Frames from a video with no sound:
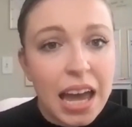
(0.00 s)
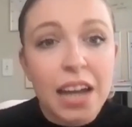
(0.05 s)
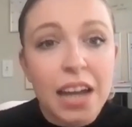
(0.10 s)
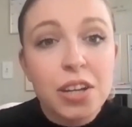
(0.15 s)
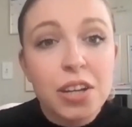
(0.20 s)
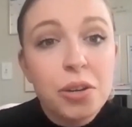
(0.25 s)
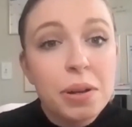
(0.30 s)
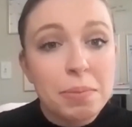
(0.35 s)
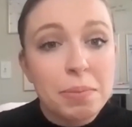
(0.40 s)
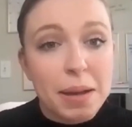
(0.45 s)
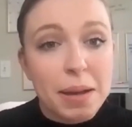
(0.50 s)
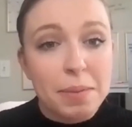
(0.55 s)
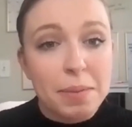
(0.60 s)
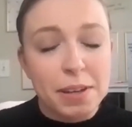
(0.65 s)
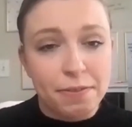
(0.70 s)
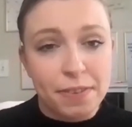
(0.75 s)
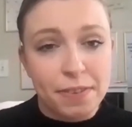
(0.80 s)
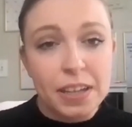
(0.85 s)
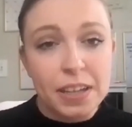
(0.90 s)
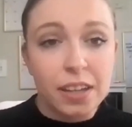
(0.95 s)
I knew it made me
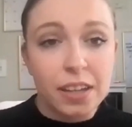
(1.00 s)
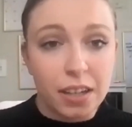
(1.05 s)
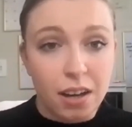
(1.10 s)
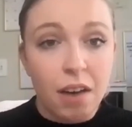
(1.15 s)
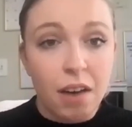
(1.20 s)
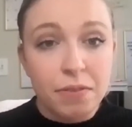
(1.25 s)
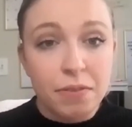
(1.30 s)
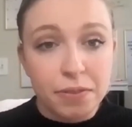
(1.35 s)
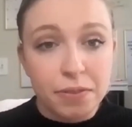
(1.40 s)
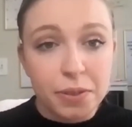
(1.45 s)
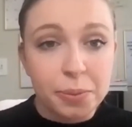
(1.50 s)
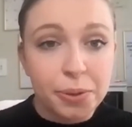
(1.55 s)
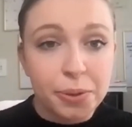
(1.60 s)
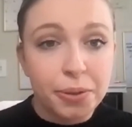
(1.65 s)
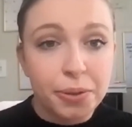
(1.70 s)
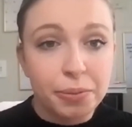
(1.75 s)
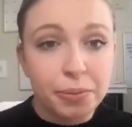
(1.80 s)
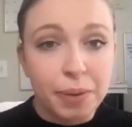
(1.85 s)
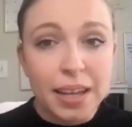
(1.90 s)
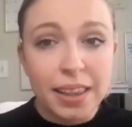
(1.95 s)
feel
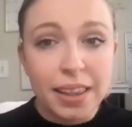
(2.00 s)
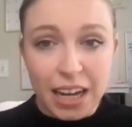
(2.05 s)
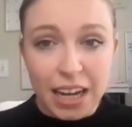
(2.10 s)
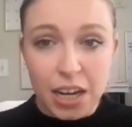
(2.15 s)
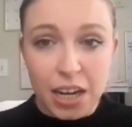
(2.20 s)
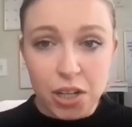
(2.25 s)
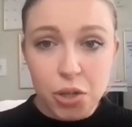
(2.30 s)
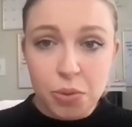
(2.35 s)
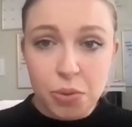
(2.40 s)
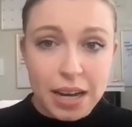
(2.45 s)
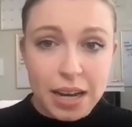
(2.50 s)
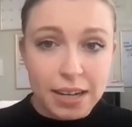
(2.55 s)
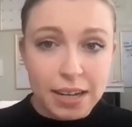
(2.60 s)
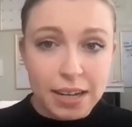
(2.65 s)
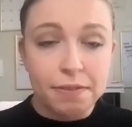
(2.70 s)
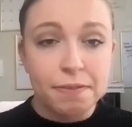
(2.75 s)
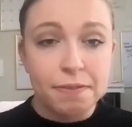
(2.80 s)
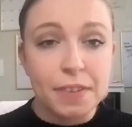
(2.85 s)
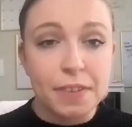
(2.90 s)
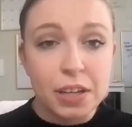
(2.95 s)
uncomfortable, right? Like I
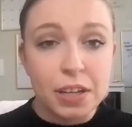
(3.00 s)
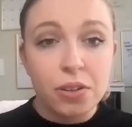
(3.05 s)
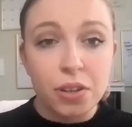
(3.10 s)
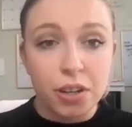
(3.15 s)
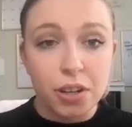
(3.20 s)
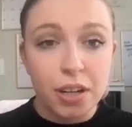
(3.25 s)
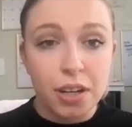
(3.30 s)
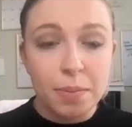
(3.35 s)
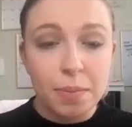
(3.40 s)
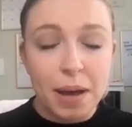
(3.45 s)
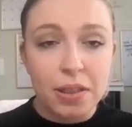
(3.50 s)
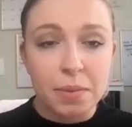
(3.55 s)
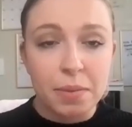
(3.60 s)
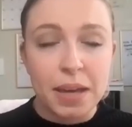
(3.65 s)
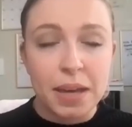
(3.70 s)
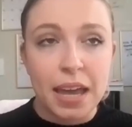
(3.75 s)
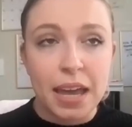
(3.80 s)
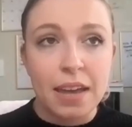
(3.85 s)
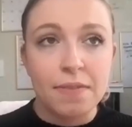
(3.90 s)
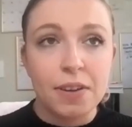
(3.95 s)
feel good about the
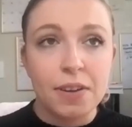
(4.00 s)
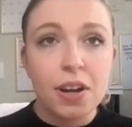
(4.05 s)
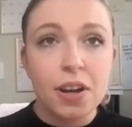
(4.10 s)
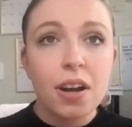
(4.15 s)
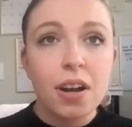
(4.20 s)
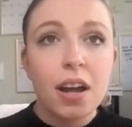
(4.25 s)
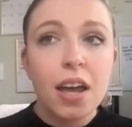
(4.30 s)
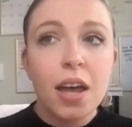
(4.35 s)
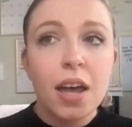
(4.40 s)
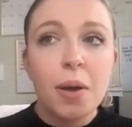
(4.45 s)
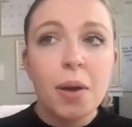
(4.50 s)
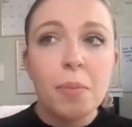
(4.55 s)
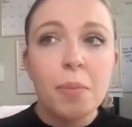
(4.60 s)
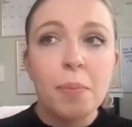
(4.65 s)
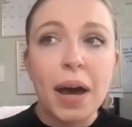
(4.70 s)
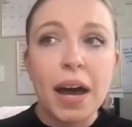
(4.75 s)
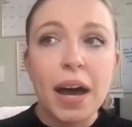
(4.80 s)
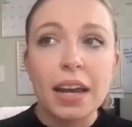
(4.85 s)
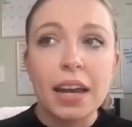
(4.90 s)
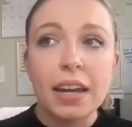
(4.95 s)
behavior,
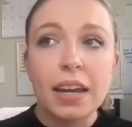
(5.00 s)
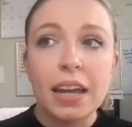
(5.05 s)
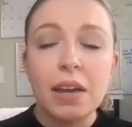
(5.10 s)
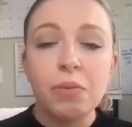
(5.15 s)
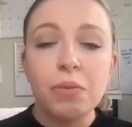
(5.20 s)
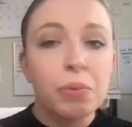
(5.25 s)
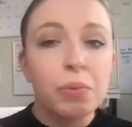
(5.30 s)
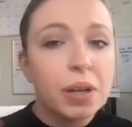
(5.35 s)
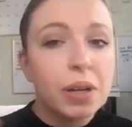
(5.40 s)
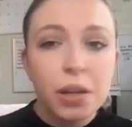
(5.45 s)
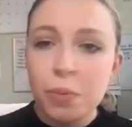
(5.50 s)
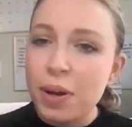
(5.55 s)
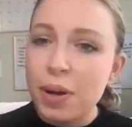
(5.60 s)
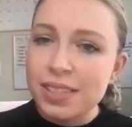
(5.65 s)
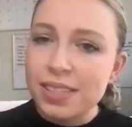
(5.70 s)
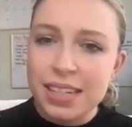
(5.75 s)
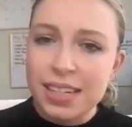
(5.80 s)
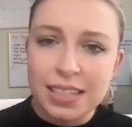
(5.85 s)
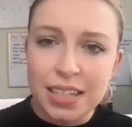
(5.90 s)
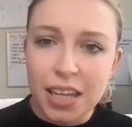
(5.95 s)
but it really
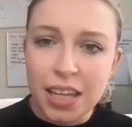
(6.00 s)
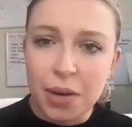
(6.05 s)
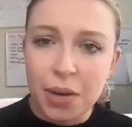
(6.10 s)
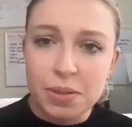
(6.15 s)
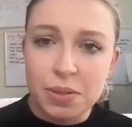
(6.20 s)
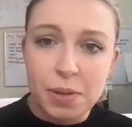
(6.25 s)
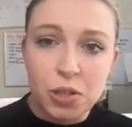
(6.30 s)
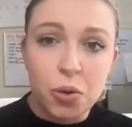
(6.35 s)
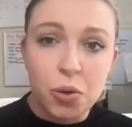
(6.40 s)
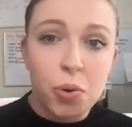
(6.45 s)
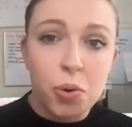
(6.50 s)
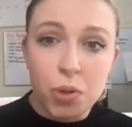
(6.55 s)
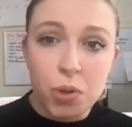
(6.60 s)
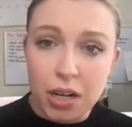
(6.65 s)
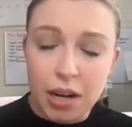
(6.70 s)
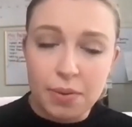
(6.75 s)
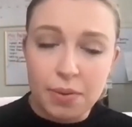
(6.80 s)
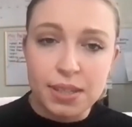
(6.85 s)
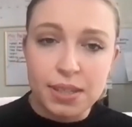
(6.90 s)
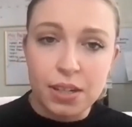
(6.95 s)
wasn't until I was much older
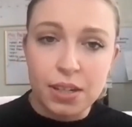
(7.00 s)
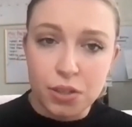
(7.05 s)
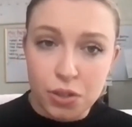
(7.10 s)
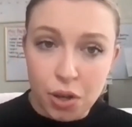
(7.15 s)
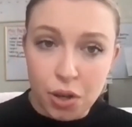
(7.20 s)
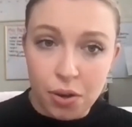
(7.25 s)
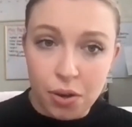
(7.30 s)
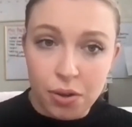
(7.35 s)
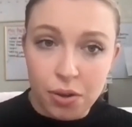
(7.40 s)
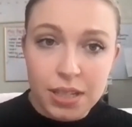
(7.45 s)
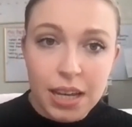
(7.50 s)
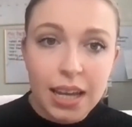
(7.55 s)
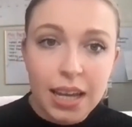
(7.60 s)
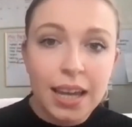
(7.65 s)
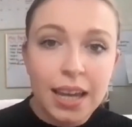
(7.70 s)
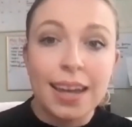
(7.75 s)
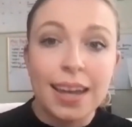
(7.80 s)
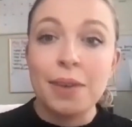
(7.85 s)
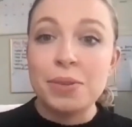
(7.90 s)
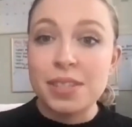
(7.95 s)
and I was an adult
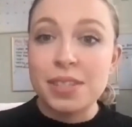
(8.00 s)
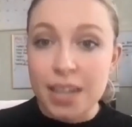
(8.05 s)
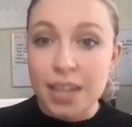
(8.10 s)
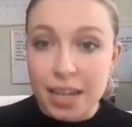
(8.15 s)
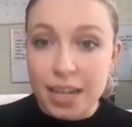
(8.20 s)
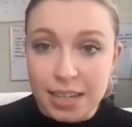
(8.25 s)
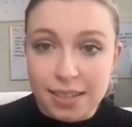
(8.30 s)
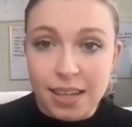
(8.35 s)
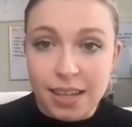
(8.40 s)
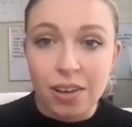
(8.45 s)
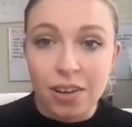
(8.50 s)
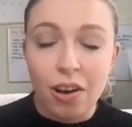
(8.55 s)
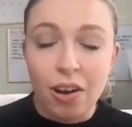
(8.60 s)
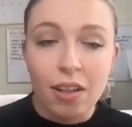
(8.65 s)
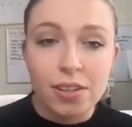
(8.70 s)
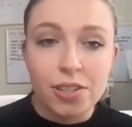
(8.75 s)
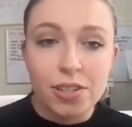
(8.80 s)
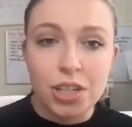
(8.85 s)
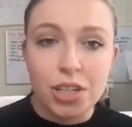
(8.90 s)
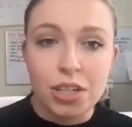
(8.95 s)
and I was studying
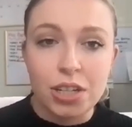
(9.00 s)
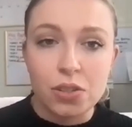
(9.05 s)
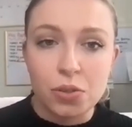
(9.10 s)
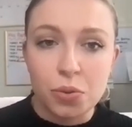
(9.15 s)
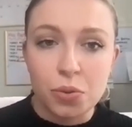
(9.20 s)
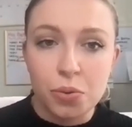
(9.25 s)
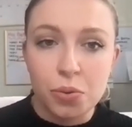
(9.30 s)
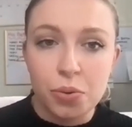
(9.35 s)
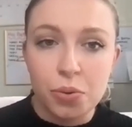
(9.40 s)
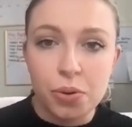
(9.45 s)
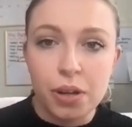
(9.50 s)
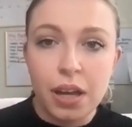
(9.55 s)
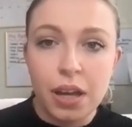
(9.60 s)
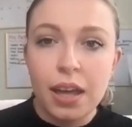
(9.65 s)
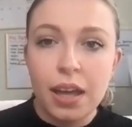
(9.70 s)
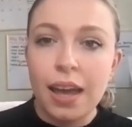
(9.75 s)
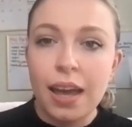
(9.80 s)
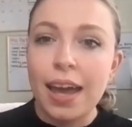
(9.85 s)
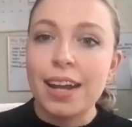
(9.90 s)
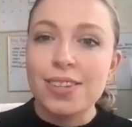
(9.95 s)
psychology in school
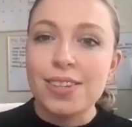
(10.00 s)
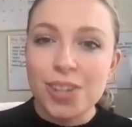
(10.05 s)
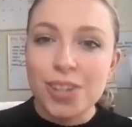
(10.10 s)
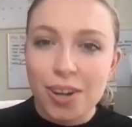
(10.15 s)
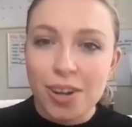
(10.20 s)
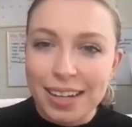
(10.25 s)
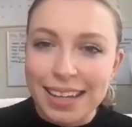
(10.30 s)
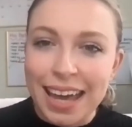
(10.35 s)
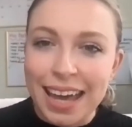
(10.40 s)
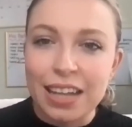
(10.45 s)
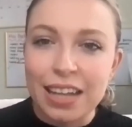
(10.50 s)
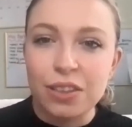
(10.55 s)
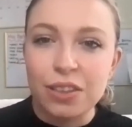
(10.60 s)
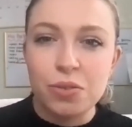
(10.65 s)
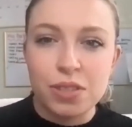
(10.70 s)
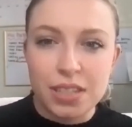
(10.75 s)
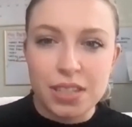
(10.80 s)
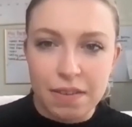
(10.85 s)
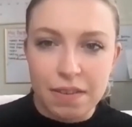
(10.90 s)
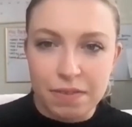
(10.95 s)
and I started getting
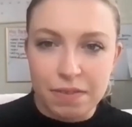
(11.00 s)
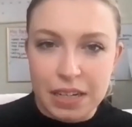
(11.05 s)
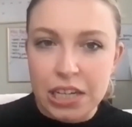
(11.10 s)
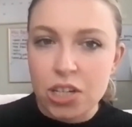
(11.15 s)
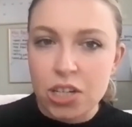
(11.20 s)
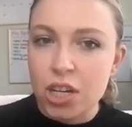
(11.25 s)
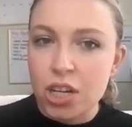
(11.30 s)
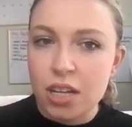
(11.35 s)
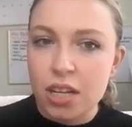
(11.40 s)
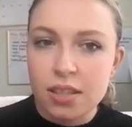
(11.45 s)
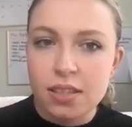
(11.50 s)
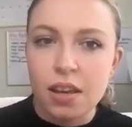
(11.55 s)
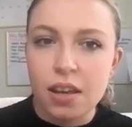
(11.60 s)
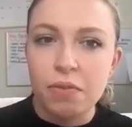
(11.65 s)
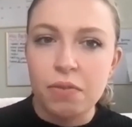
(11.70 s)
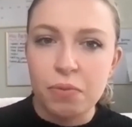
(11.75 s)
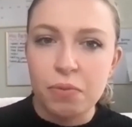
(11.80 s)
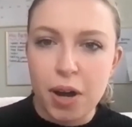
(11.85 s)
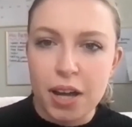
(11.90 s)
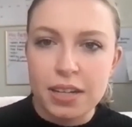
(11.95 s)
those definitions
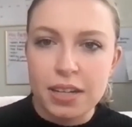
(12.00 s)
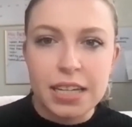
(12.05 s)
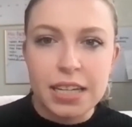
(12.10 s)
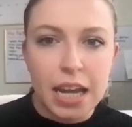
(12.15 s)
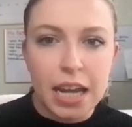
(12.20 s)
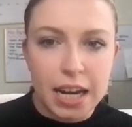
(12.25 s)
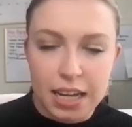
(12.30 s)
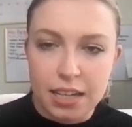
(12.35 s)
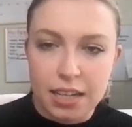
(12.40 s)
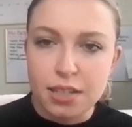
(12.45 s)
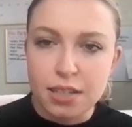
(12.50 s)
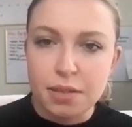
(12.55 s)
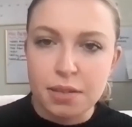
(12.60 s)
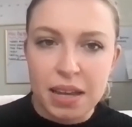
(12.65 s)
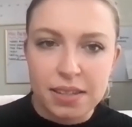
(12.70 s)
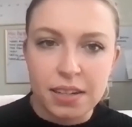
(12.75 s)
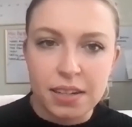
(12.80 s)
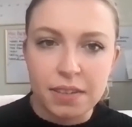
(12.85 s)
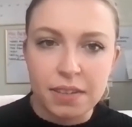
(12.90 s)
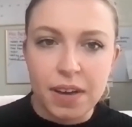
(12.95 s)
of what dating and
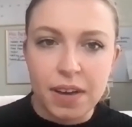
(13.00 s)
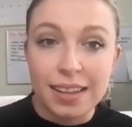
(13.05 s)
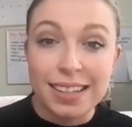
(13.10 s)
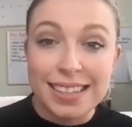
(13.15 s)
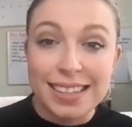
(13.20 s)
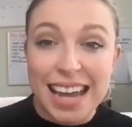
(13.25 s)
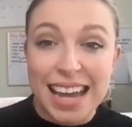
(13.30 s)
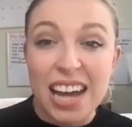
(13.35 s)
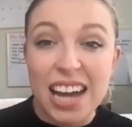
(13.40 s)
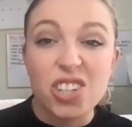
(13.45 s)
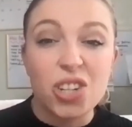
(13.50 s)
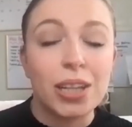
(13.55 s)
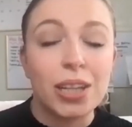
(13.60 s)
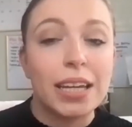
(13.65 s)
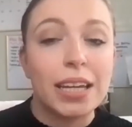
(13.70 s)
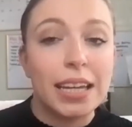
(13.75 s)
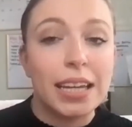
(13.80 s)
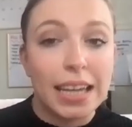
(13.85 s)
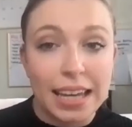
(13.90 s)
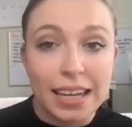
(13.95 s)
domestic violence
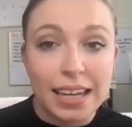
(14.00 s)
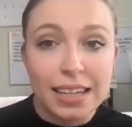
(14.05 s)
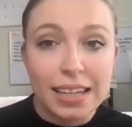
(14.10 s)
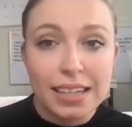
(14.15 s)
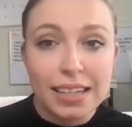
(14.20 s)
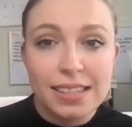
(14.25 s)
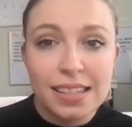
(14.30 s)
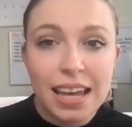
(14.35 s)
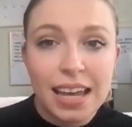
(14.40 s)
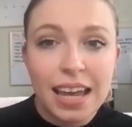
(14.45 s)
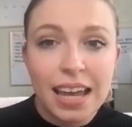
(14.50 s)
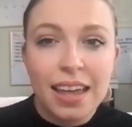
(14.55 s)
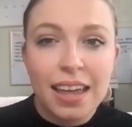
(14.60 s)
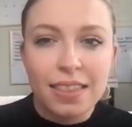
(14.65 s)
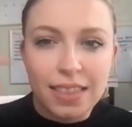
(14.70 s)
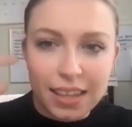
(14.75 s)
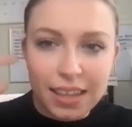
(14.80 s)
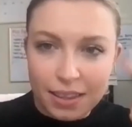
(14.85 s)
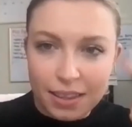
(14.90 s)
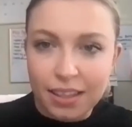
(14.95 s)
actually is
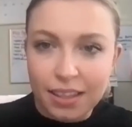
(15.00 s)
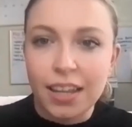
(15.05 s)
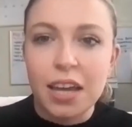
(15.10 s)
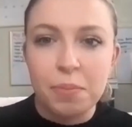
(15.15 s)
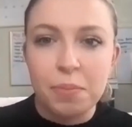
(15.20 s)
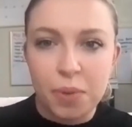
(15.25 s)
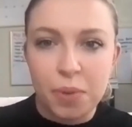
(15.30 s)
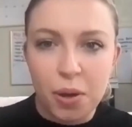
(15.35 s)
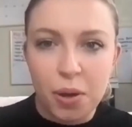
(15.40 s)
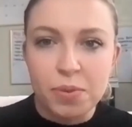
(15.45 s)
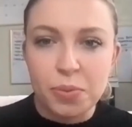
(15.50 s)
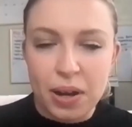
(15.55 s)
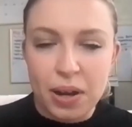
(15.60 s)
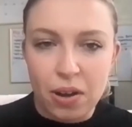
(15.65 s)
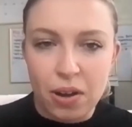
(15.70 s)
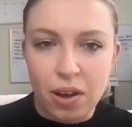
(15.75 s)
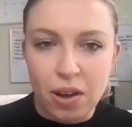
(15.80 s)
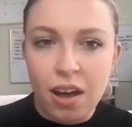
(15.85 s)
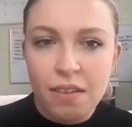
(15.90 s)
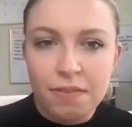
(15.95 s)
that the light bulbs
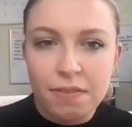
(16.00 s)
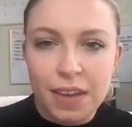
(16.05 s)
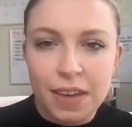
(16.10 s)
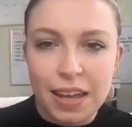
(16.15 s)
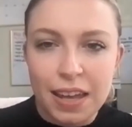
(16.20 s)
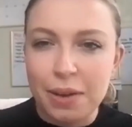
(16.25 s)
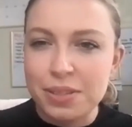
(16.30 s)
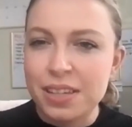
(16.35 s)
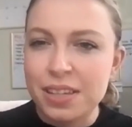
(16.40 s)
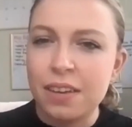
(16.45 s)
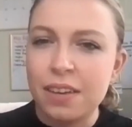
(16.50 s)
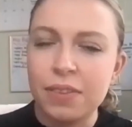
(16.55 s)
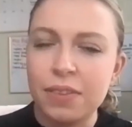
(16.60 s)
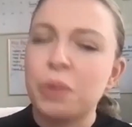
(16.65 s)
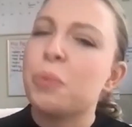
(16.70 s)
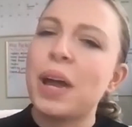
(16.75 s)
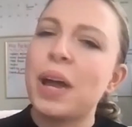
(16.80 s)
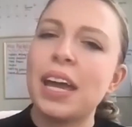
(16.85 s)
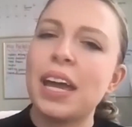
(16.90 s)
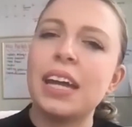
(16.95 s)
went off. And I was kind of
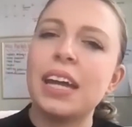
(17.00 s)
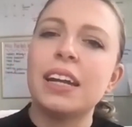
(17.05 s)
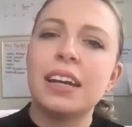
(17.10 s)
like, mm-hmm.